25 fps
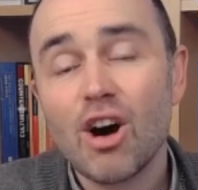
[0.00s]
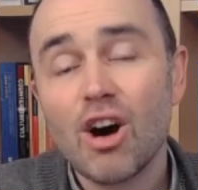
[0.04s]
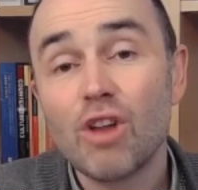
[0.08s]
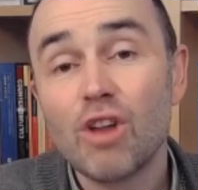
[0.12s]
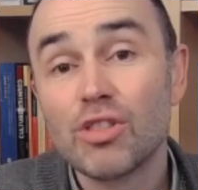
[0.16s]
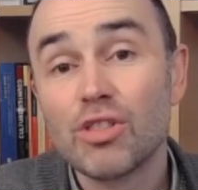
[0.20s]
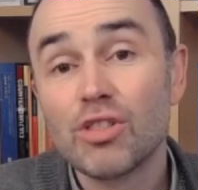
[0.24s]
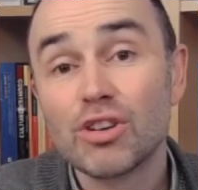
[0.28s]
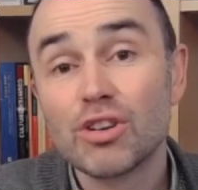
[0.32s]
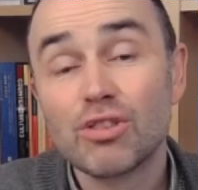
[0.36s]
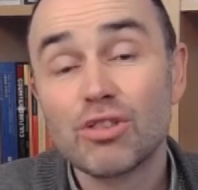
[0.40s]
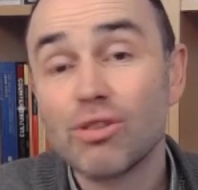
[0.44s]

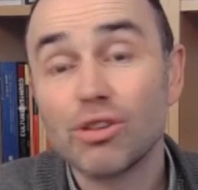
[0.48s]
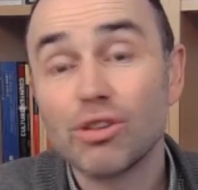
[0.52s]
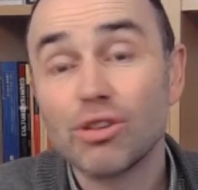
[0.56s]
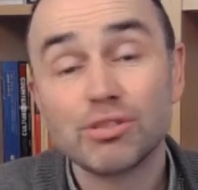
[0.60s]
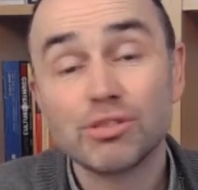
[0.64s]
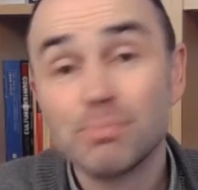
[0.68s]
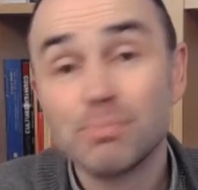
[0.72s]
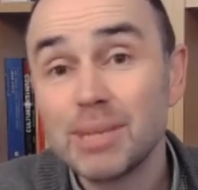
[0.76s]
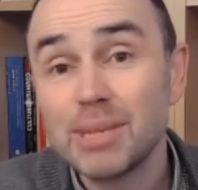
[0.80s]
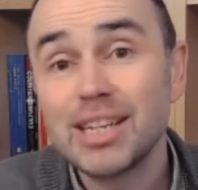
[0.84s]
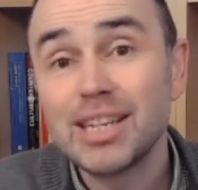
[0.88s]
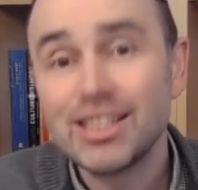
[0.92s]
on the
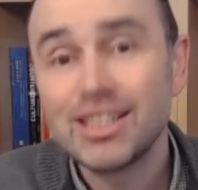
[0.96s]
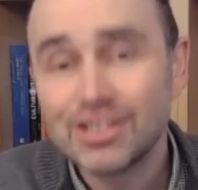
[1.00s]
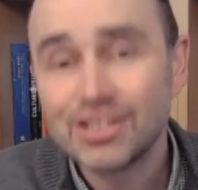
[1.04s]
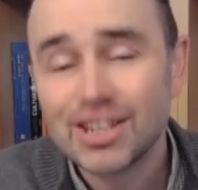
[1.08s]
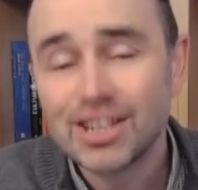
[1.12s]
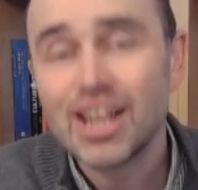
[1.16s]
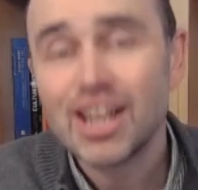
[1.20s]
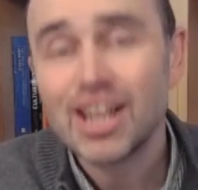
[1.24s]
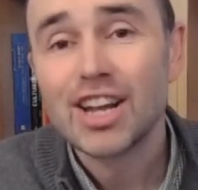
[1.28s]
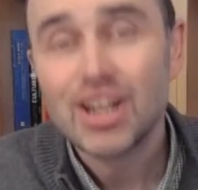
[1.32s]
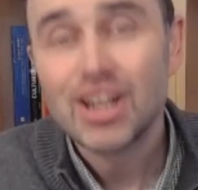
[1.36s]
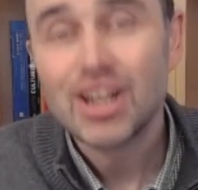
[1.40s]
cross
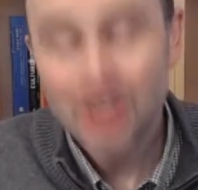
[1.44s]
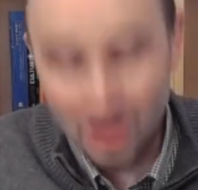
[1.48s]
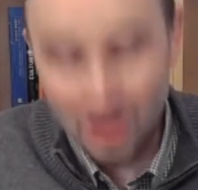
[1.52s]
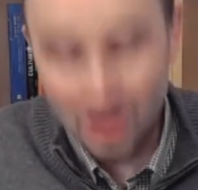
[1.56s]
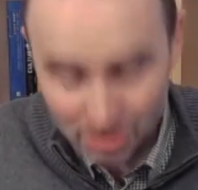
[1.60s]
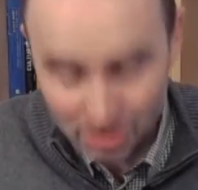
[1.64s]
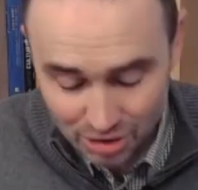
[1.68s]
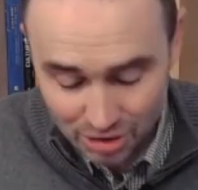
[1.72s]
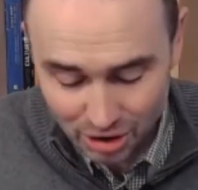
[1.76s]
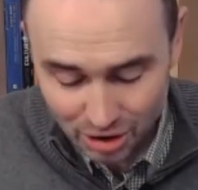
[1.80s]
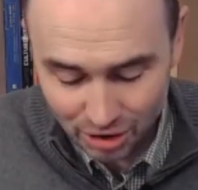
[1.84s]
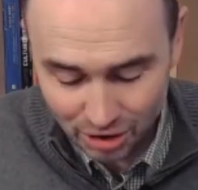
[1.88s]
means
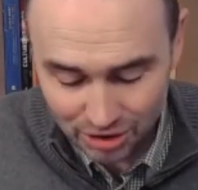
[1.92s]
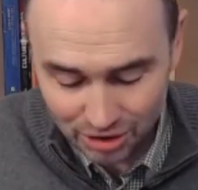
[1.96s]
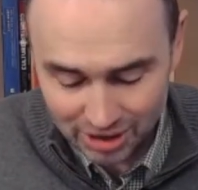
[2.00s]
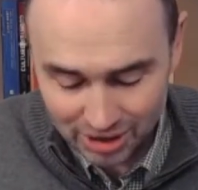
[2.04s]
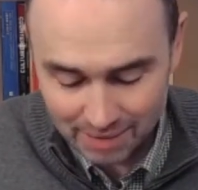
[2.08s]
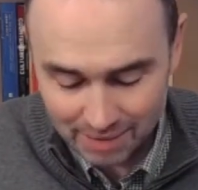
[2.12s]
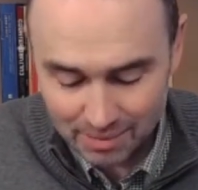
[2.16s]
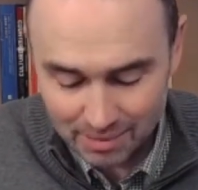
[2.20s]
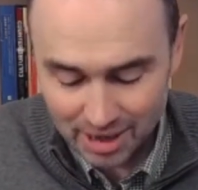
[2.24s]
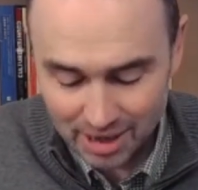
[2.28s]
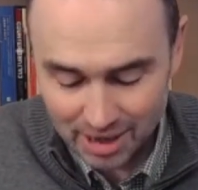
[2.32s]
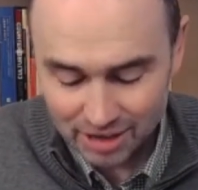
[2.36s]
no
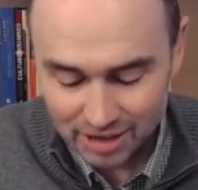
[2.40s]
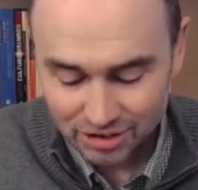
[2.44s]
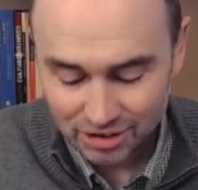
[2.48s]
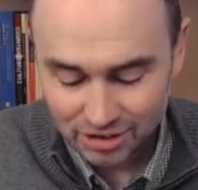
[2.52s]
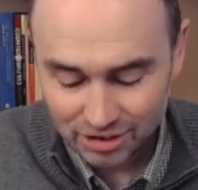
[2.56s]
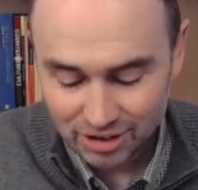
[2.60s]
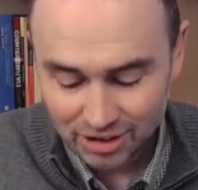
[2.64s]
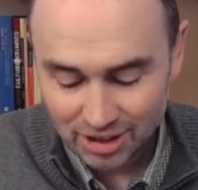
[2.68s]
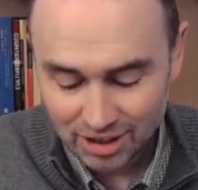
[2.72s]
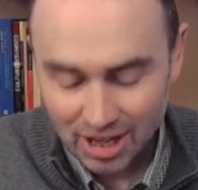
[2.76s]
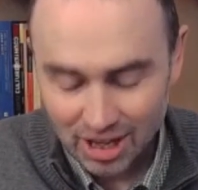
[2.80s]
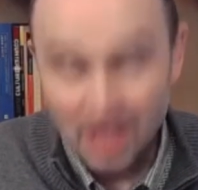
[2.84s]

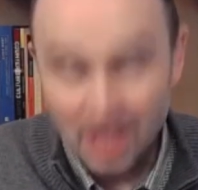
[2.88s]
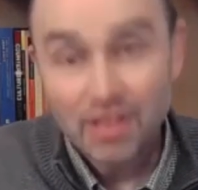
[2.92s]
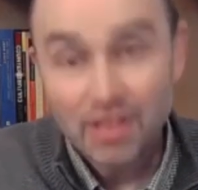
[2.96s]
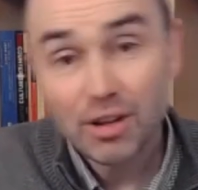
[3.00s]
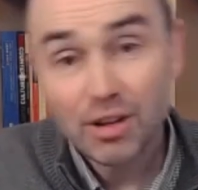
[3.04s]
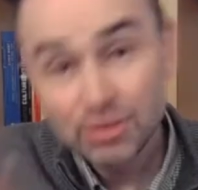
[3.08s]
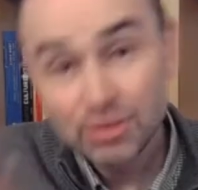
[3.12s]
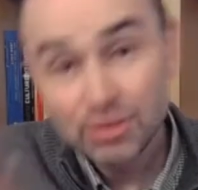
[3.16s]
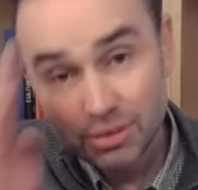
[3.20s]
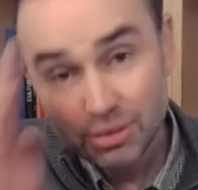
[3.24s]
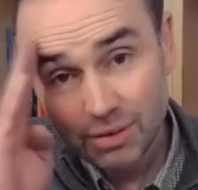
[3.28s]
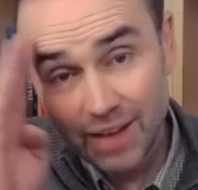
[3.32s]
condemnation,
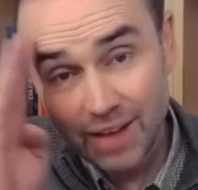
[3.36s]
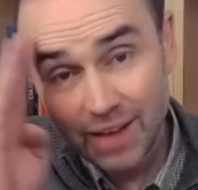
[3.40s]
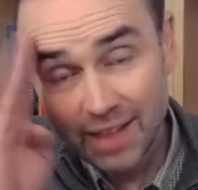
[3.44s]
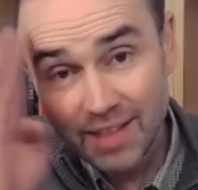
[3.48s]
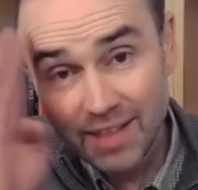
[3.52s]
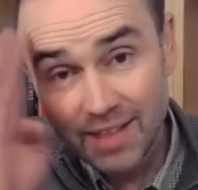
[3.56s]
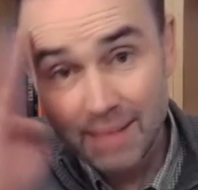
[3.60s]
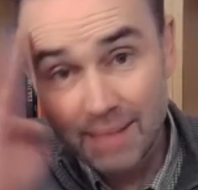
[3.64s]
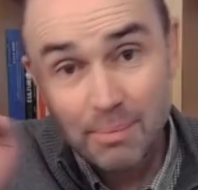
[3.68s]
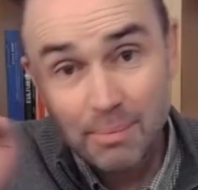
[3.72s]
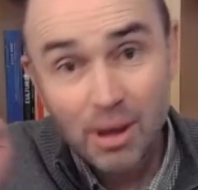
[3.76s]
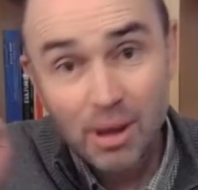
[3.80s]
those who have had
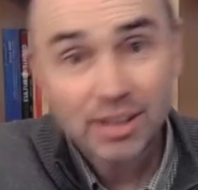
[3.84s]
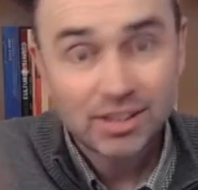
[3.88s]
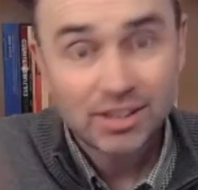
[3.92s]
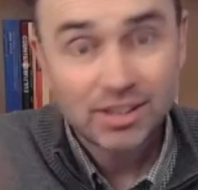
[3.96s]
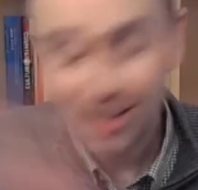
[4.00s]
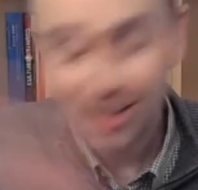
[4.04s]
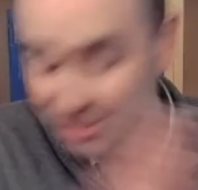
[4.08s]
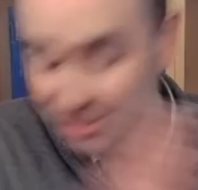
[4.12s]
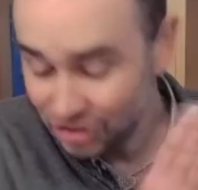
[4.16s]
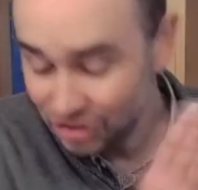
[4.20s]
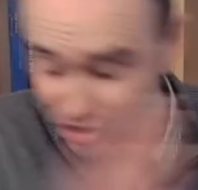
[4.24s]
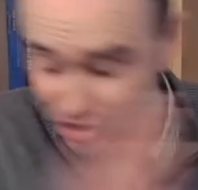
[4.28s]
their
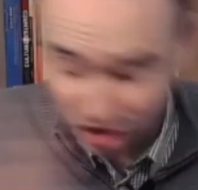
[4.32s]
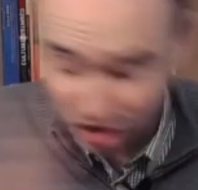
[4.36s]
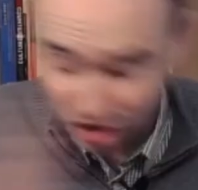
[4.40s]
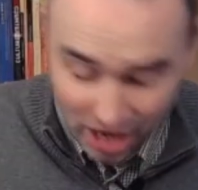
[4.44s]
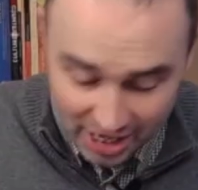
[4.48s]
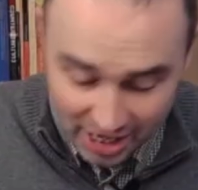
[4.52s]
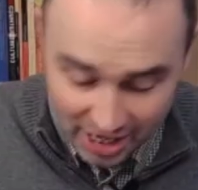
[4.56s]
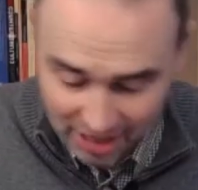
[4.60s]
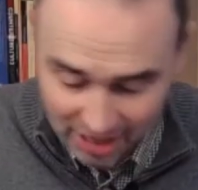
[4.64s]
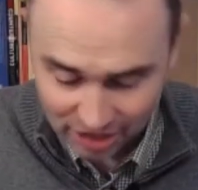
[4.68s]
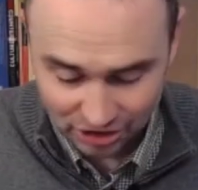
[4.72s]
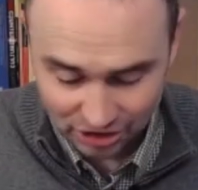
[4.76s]
mindsets
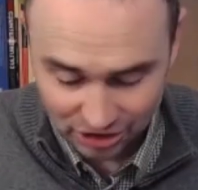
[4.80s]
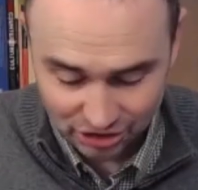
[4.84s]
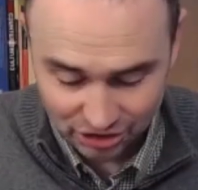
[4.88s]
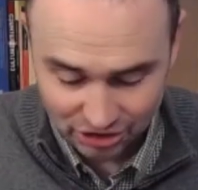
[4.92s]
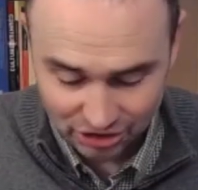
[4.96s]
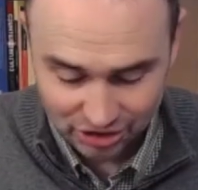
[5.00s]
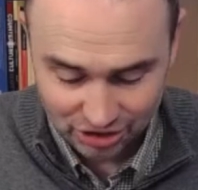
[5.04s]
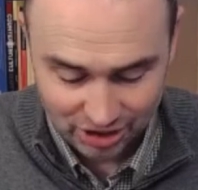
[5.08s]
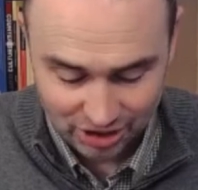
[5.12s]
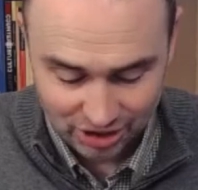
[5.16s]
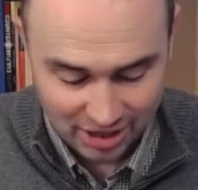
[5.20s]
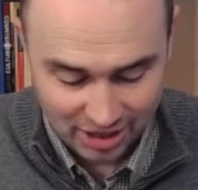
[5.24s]

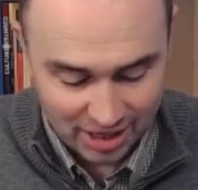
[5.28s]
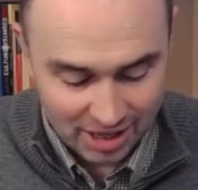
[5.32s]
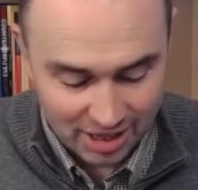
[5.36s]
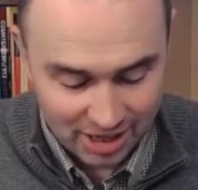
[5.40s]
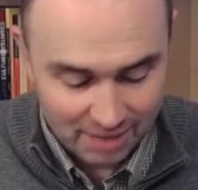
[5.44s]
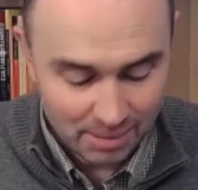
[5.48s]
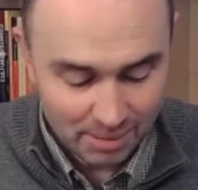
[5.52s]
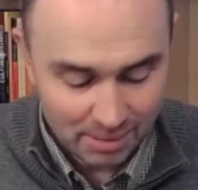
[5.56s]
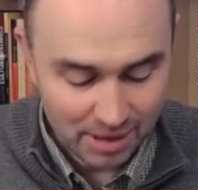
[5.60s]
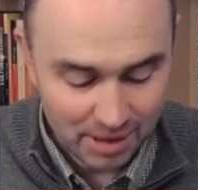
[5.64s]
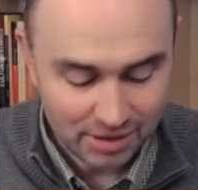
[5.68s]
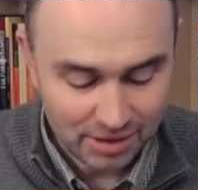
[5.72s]
changed
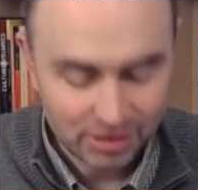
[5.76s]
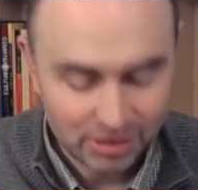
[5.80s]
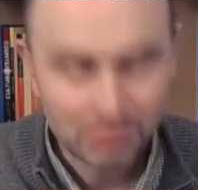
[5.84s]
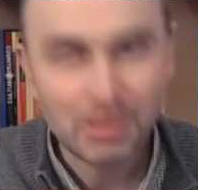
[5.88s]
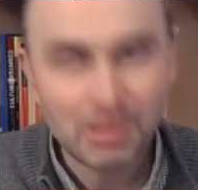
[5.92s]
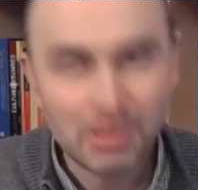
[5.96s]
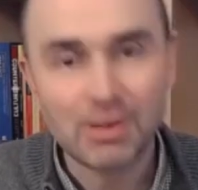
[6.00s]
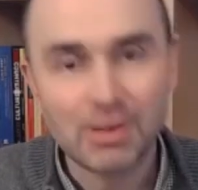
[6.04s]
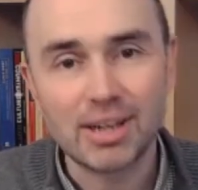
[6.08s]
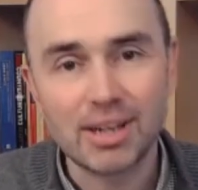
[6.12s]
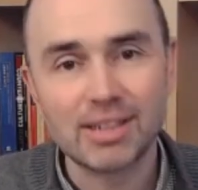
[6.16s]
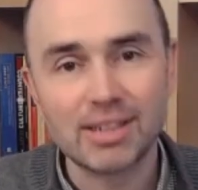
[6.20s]
by the
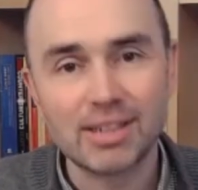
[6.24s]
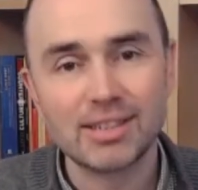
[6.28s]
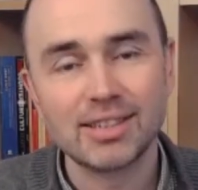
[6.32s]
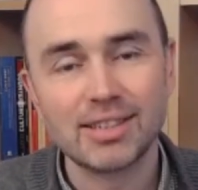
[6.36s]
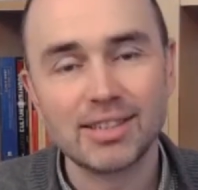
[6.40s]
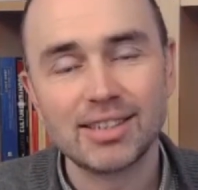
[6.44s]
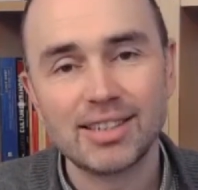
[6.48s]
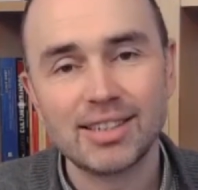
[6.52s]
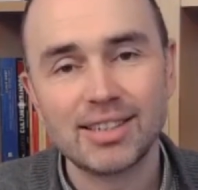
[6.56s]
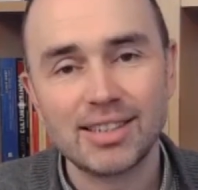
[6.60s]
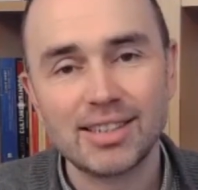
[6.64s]
Spirit,